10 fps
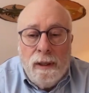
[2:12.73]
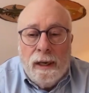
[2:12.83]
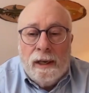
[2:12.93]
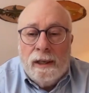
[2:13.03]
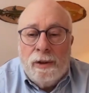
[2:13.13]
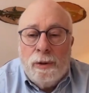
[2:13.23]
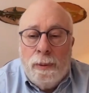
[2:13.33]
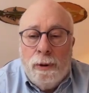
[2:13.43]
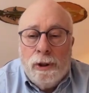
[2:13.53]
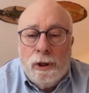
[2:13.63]
In another
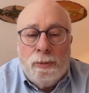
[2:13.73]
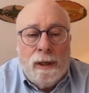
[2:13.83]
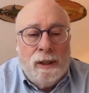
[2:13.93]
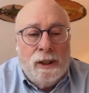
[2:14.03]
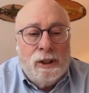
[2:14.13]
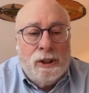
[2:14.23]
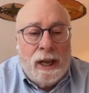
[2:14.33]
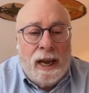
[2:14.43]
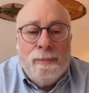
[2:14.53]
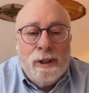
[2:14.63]
post, he threatened to
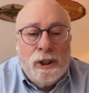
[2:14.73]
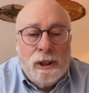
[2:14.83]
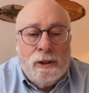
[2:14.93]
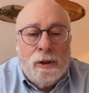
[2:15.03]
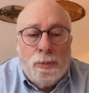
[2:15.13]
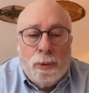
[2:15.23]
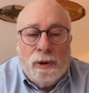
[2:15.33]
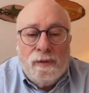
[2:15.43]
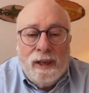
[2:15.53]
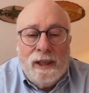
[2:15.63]
stab and slit the throat
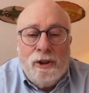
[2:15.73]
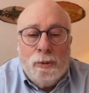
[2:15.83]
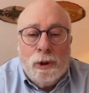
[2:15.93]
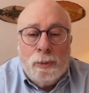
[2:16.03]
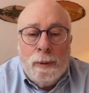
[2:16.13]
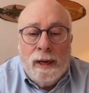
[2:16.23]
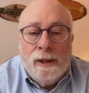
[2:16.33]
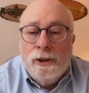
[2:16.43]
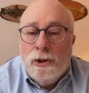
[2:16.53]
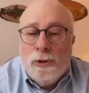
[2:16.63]
of any Jewish
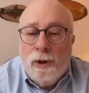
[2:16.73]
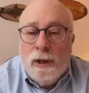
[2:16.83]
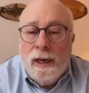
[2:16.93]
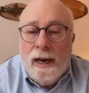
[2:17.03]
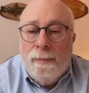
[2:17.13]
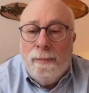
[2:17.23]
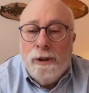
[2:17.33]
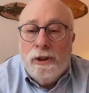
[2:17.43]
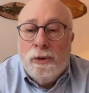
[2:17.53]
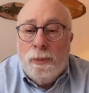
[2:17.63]
males he saw on campus,
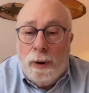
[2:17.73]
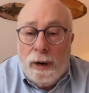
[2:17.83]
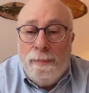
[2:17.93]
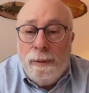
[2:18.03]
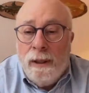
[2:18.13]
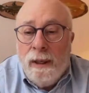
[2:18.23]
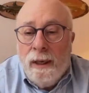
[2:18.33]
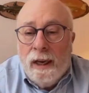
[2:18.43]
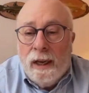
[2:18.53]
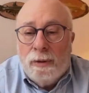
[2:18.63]
and to rape
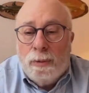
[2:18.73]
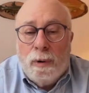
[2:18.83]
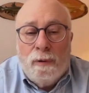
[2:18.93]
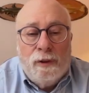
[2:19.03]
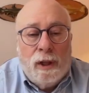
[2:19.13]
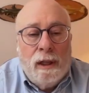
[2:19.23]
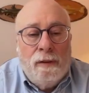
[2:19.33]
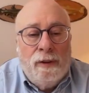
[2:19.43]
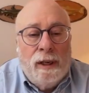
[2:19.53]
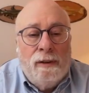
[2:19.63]
and throw off a cliff
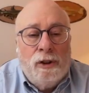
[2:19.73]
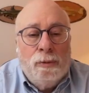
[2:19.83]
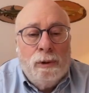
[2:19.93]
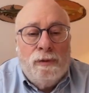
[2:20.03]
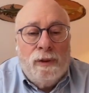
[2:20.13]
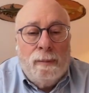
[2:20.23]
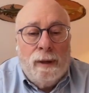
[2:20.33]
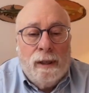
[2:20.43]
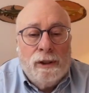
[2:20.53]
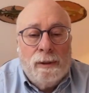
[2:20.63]
any Jewish
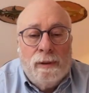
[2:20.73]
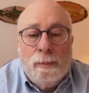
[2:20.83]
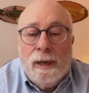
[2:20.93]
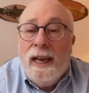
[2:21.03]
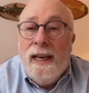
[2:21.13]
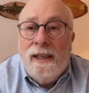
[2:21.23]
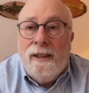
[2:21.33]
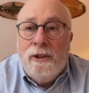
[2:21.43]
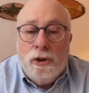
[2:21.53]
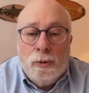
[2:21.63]
females, and to behead any
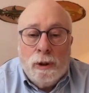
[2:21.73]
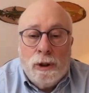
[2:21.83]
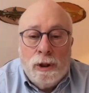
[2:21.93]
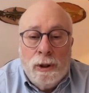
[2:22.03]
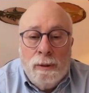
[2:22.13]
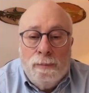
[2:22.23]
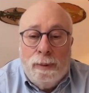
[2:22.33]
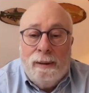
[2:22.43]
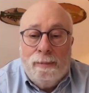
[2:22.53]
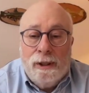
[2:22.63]
Jewish
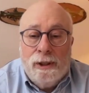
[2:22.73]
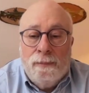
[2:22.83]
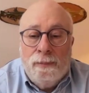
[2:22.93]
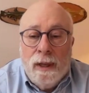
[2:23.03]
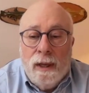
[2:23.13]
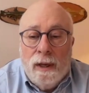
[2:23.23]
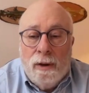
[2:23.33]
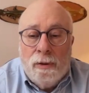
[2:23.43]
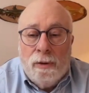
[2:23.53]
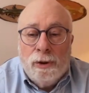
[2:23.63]
babies. He
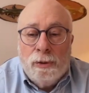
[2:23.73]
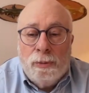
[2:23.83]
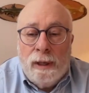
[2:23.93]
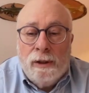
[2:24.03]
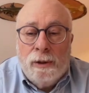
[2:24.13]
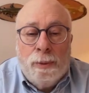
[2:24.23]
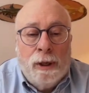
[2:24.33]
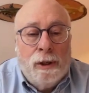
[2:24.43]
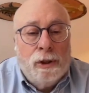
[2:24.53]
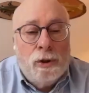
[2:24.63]
also threatened to bring
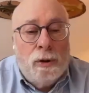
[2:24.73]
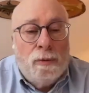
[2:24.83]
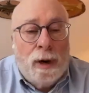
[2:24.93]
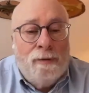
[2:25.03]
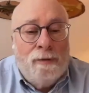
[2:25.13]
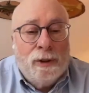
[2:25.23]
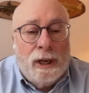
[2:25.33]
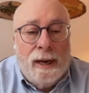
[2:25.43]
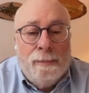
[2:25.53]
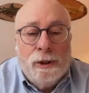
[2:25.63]
an assault rifle to
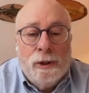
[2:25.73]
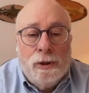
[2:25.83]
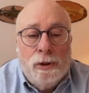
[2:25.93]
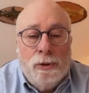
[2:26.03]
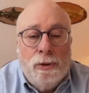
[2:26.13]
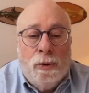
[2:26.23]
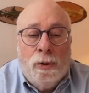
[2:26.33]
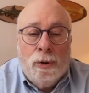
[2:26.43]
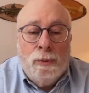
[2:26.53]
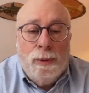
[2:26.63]
campus and shoot all
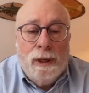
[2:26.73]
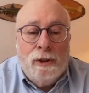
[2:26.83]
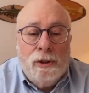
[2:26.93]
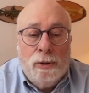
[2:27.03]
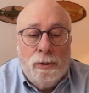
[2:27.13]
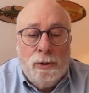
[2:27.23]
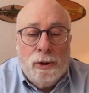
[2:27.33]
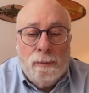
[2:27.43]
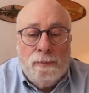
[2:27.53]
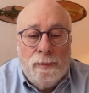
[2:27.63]
you pig Jews.